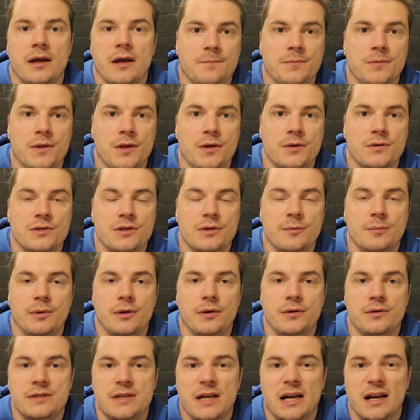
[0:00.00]
Using the blue
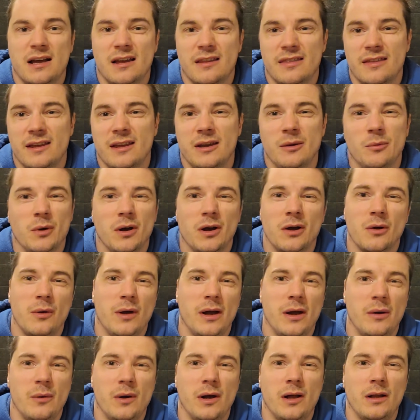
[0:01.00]
tack, I think it worked quite
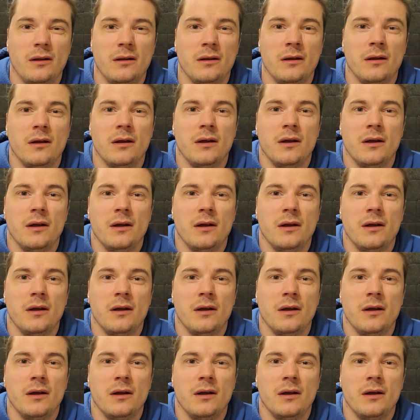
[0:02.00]
well.